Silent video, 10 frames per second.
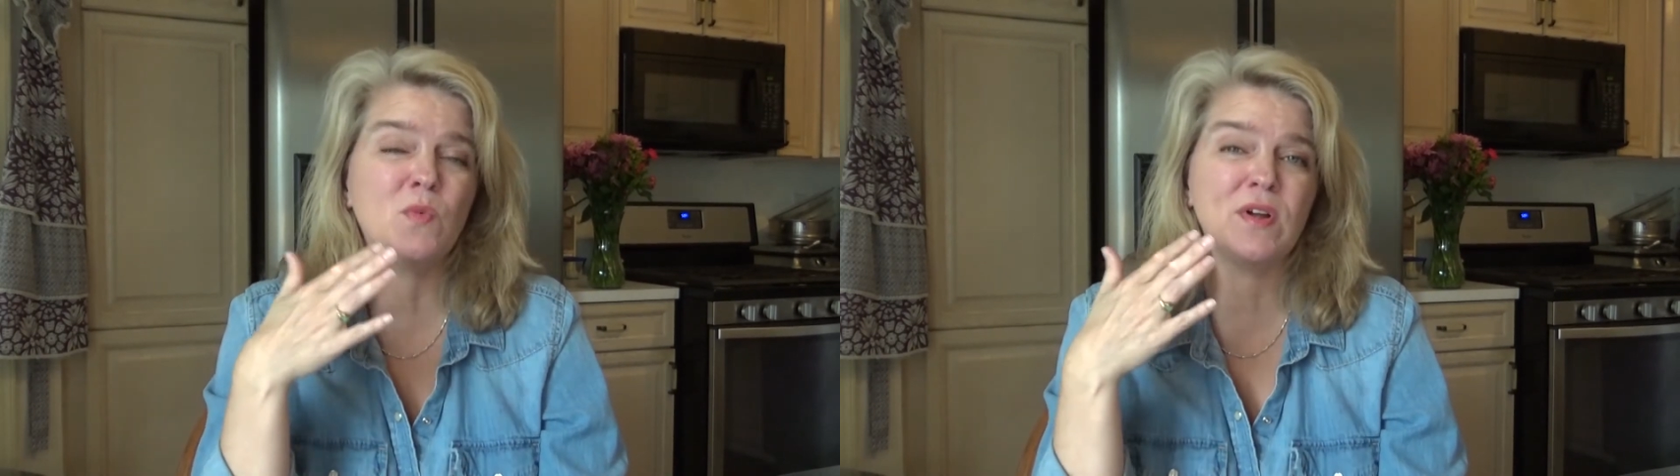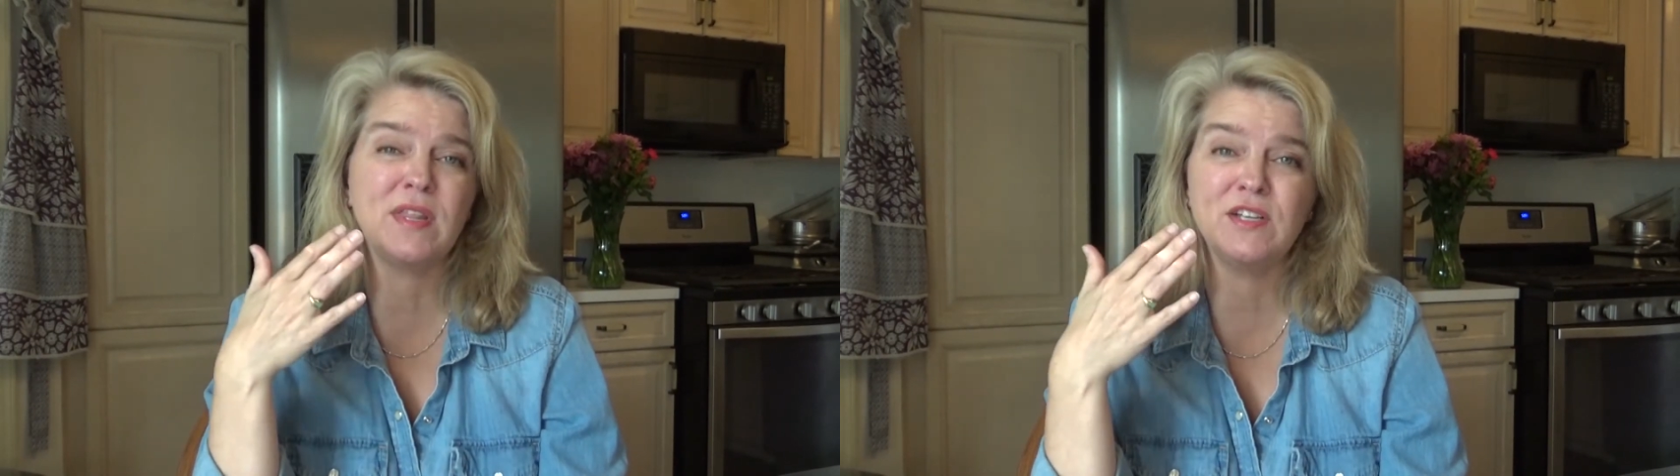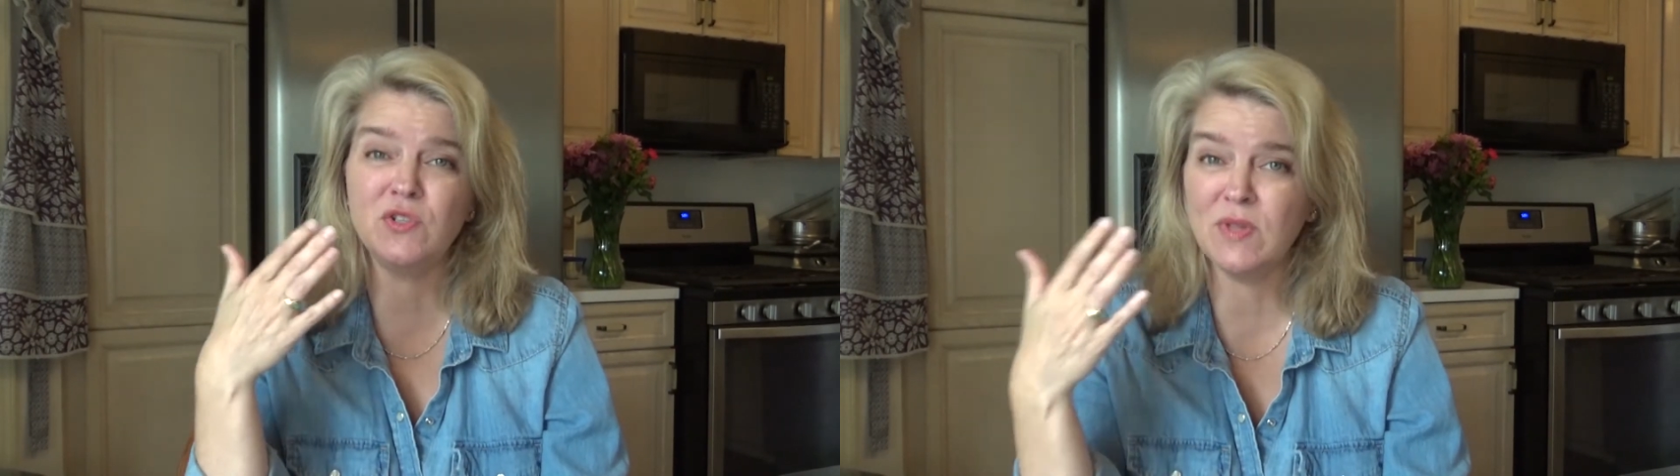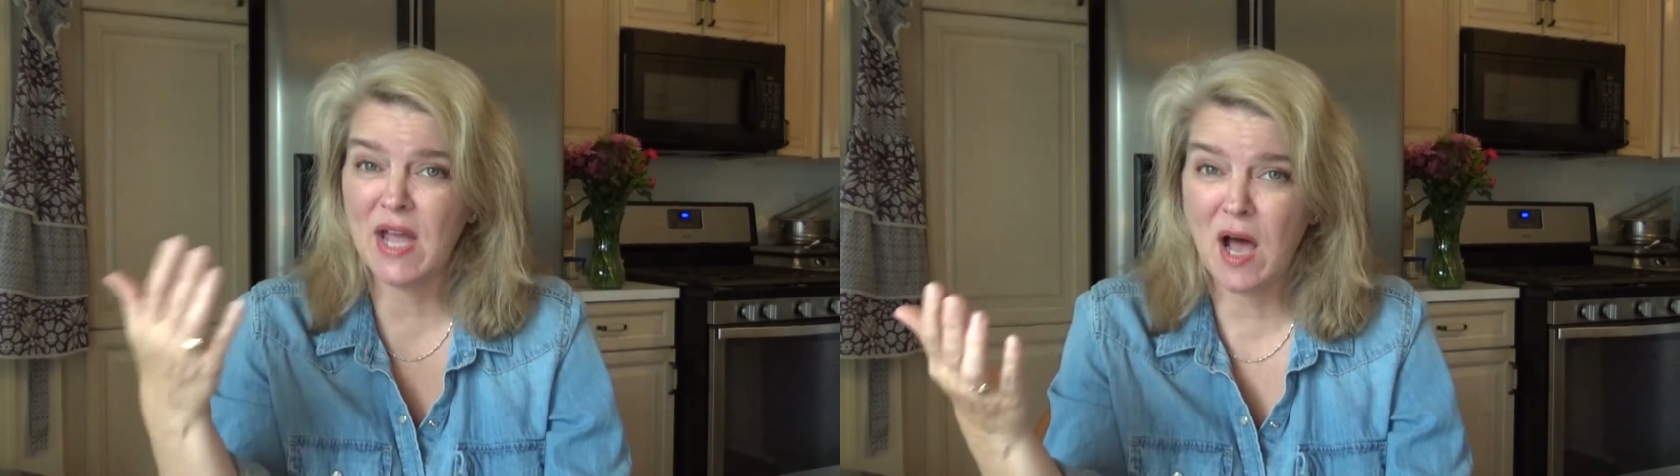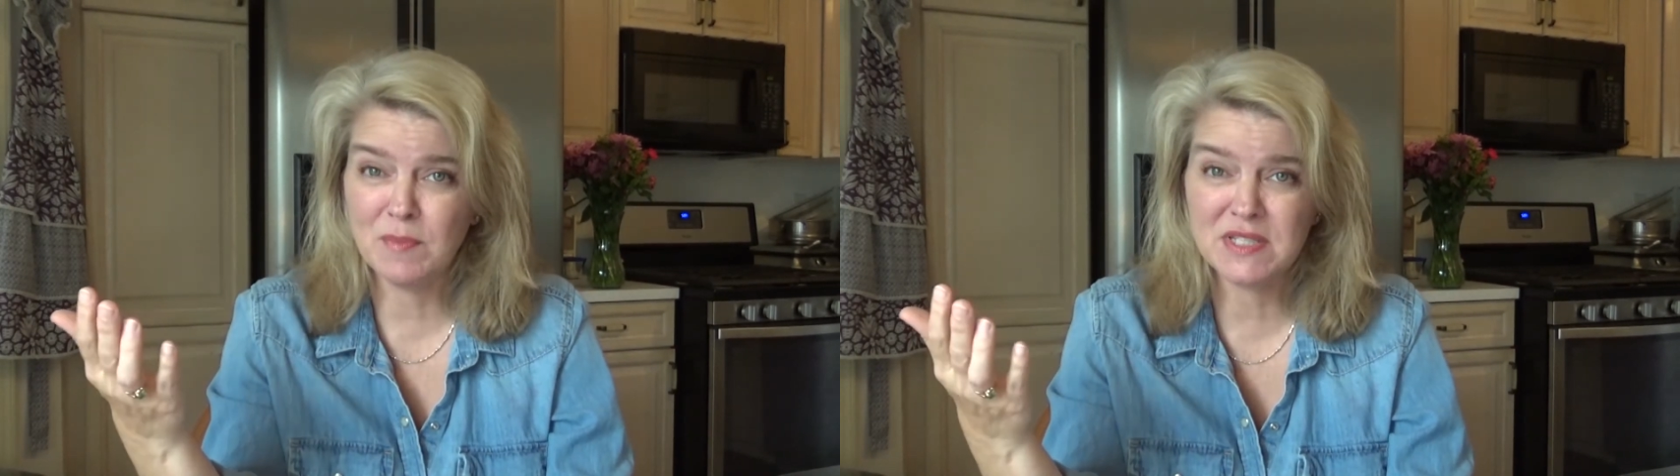where they do the
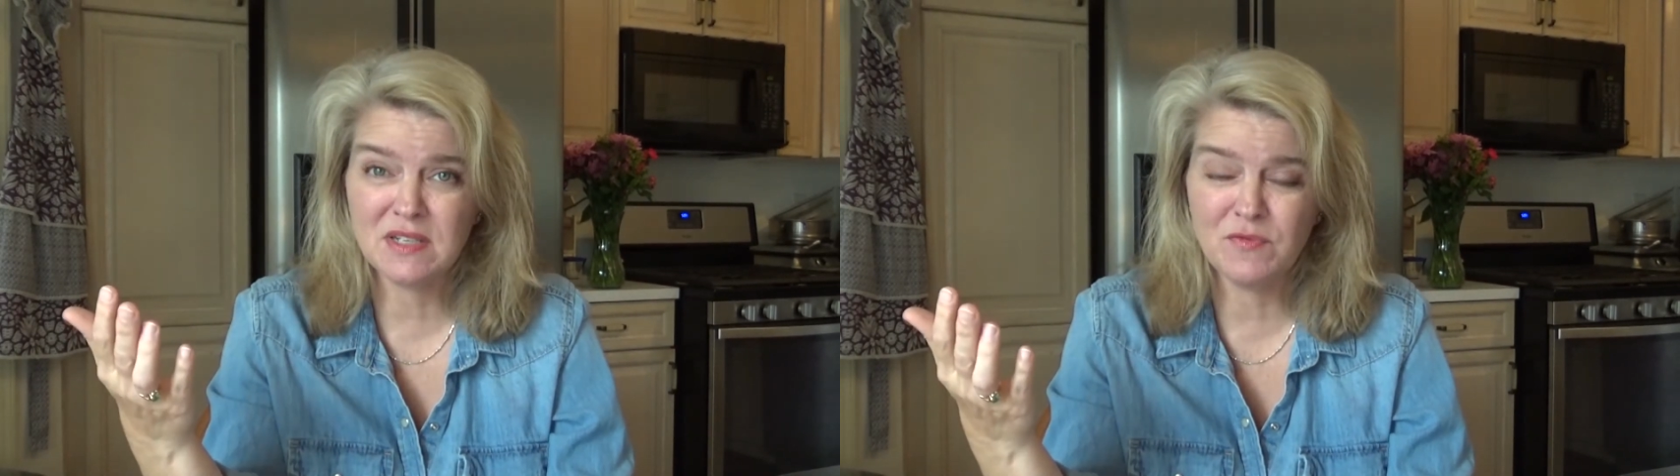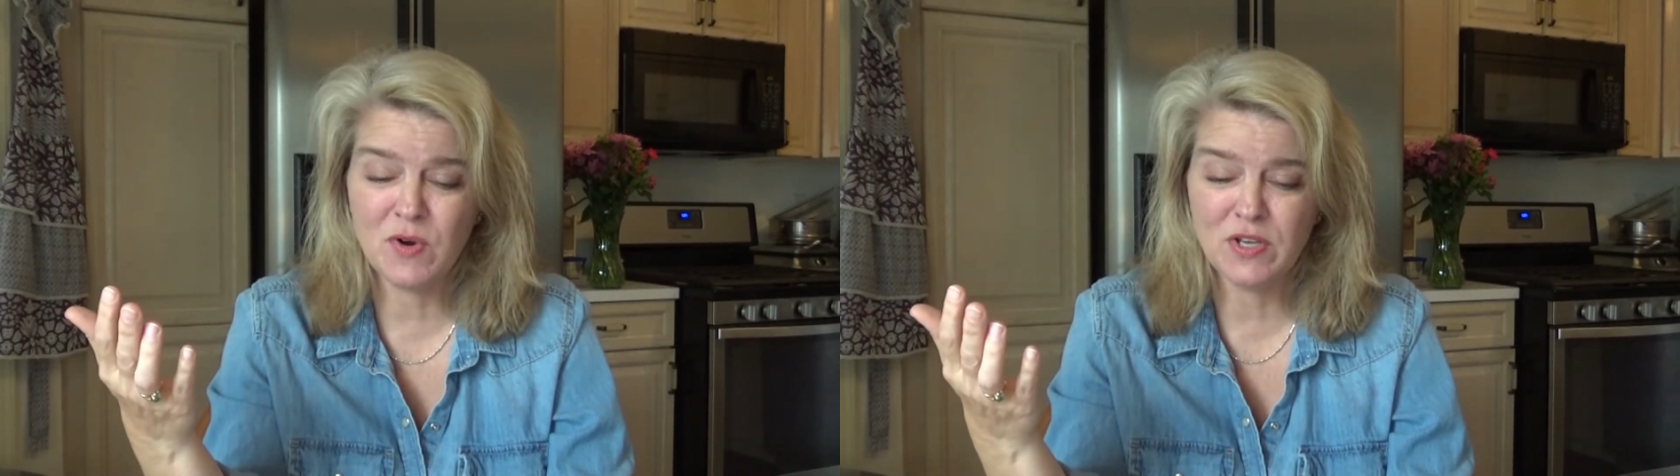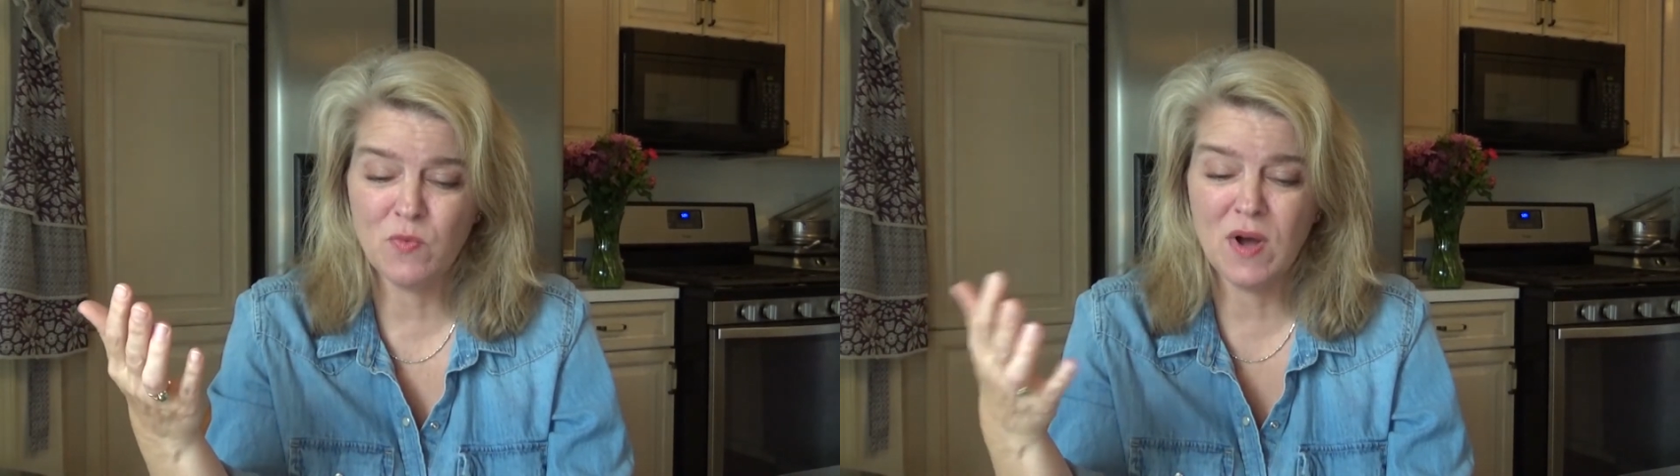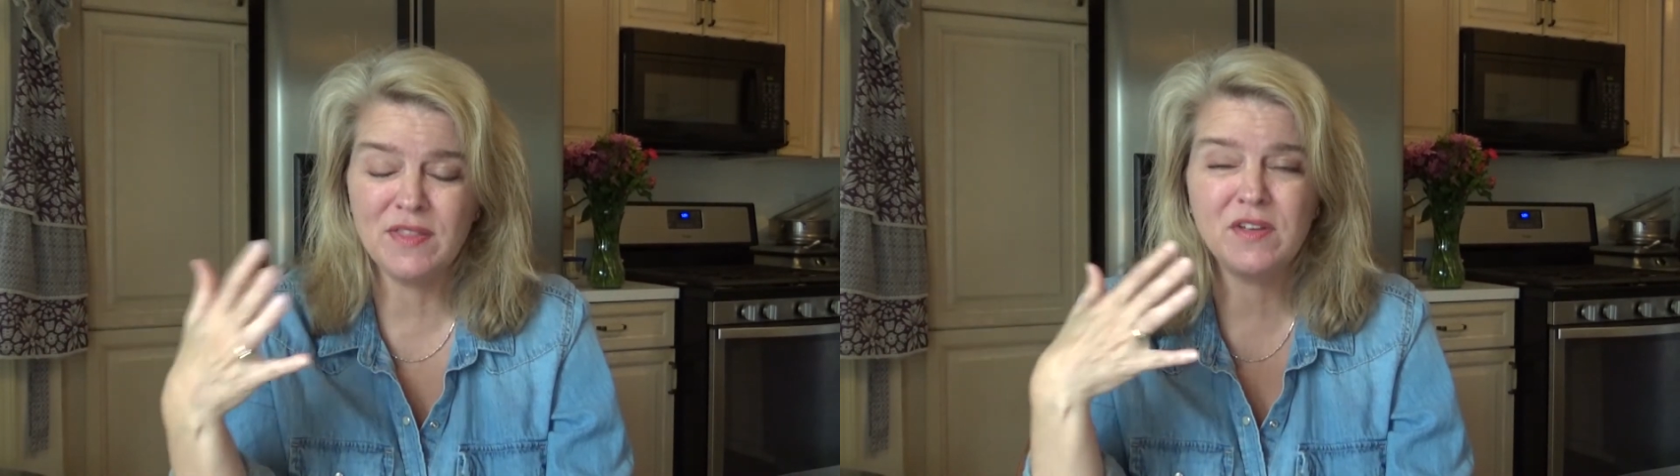opposite of what you want.